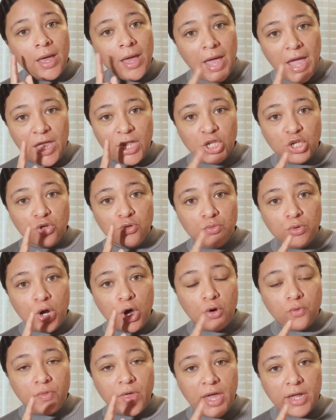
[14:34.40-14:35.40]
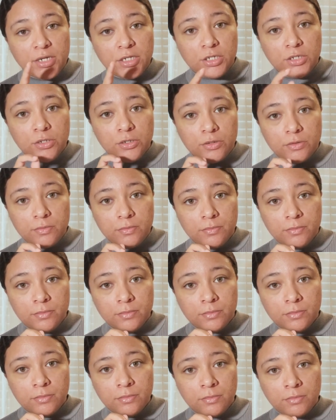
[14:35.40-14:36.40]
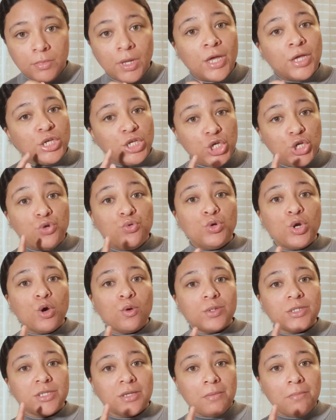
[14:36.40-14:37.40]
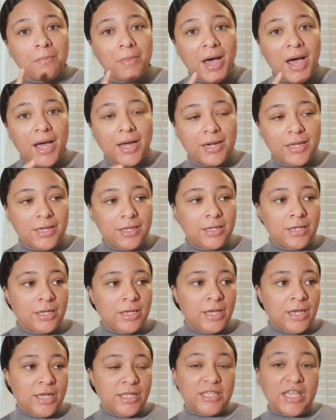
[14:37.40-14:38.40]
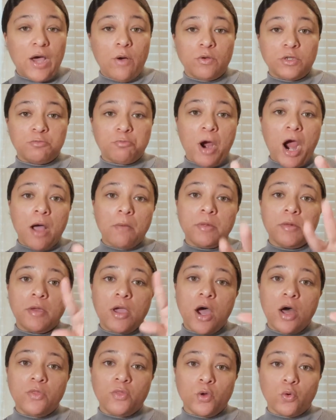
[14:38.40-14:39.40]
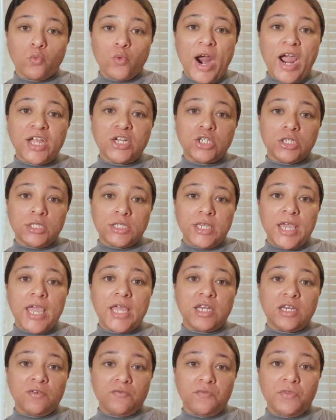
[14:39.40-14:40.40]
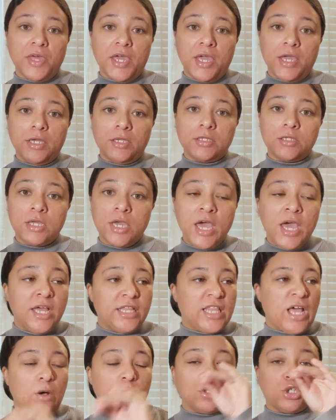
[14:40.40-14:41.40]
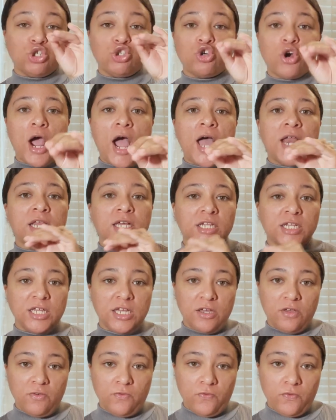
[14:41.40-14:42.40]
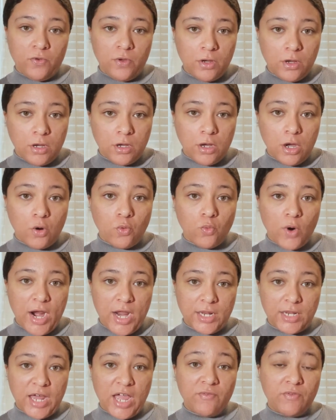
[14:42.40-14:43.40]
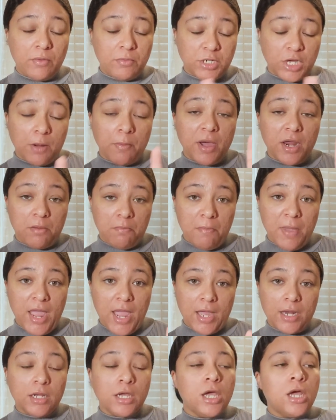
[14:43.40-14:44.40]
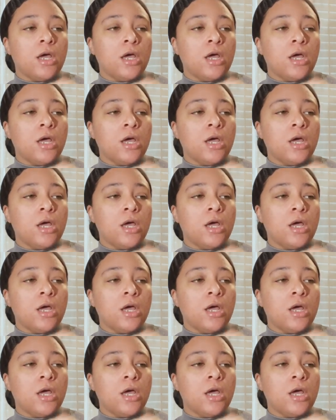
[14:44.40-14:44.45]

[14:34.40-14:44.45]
and you know that too. You know somebody that was probably on the righteous end of things, that was trying to live a right life. I'm talking about a man.